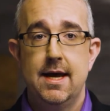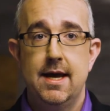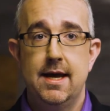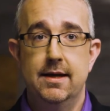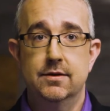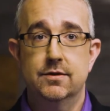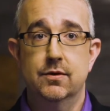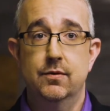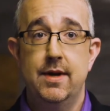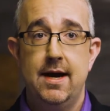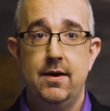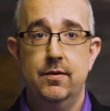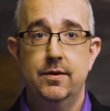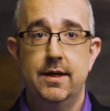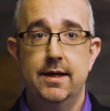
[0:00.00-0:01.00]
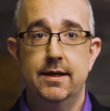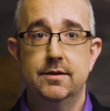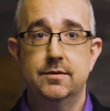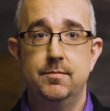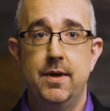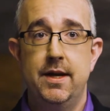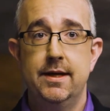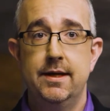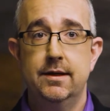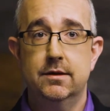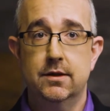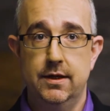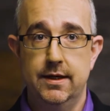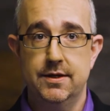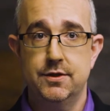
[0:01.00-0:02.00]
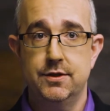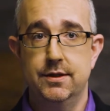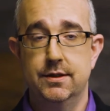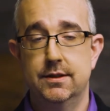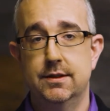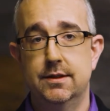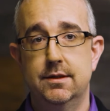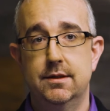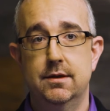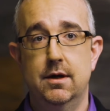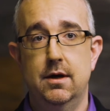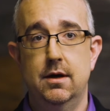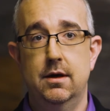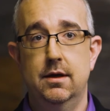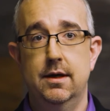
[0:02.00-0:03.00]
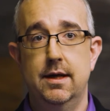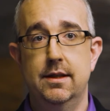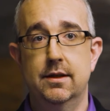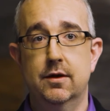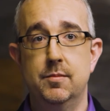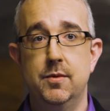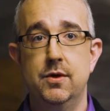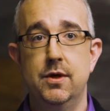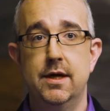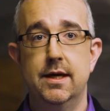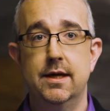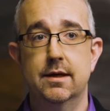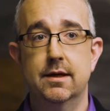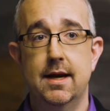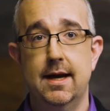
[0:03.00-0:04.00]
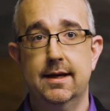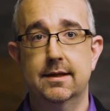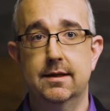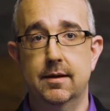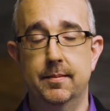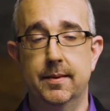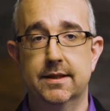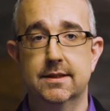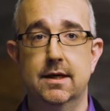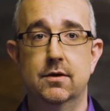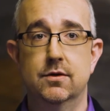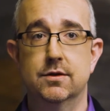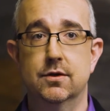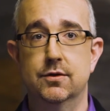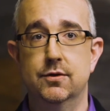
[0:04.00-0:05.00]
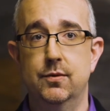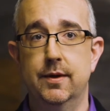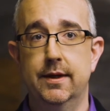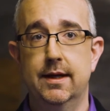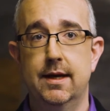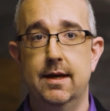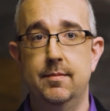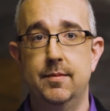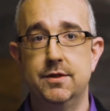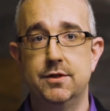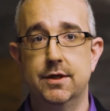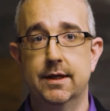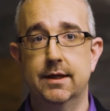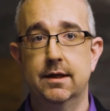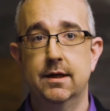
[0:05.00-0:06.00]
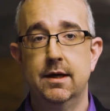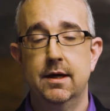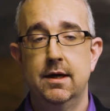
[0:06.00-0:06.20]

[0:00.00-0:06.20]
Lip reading: And so nowadays, many clinicians in the community and academic centers are doing imaging